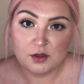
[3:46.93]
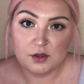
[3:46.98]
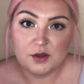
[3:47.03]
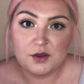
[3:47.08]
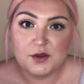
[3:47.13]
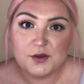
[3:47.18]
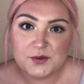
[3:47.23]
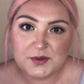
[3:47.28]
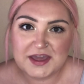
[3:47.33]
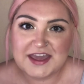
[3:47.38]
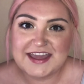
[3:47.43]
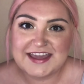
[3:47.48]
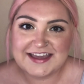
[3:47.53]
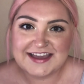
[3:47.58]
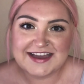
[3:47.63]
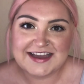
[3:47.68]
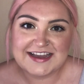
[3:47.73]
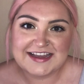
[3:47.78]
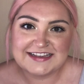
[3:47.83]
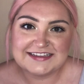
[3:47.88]
Okay
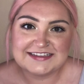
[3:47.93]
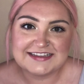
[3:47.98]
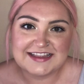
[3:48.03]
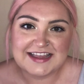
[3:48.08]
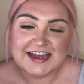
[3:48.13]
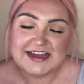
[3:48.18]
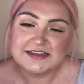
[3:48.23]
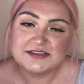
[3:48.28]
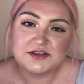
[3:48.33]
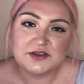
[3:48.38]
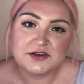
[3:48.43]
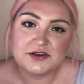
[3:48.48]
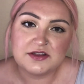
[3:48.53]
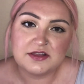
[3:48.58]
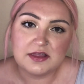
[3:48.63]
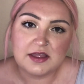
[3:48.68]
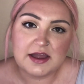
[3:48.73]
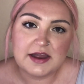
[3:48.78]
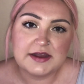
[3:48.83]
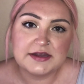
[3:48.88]
guys, that's our
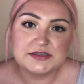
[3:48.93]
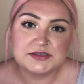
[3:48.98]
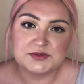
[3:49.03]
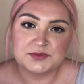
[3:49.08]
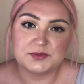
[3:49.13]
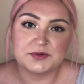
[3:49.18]
last